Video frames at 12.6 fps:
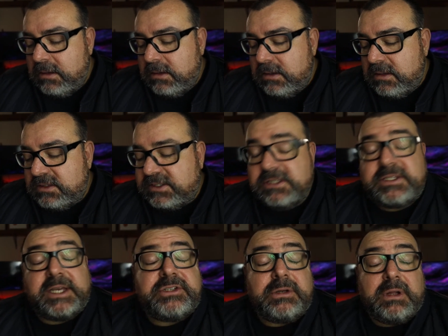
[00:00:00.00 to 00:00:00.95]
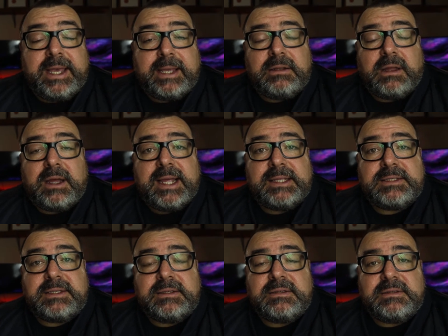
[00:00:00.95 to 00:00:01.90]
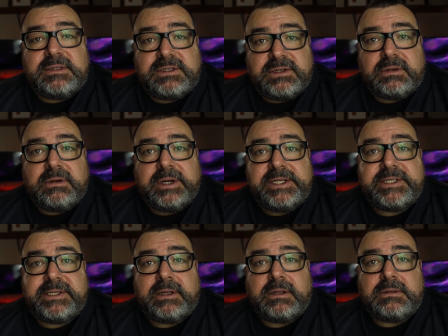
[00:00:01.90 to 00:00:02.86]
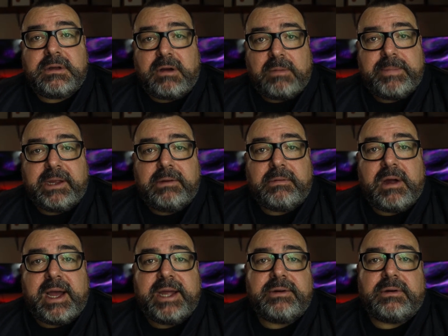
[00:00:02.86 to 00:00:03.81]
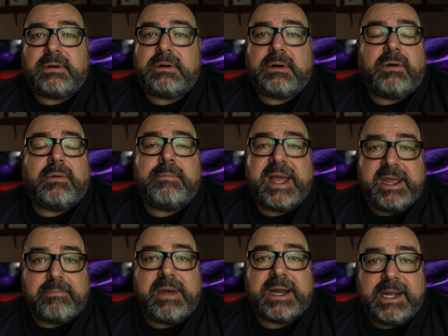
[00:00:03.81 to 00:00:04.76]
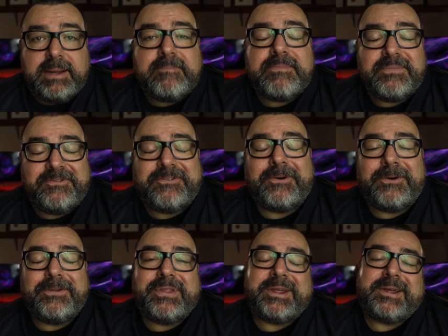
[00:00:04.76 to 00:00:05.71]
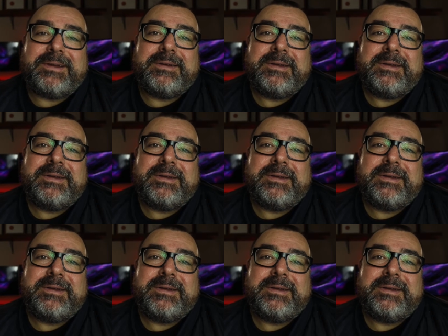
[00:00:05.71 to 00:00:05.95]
Sensational headlines and stories sell copy, right, or make money for the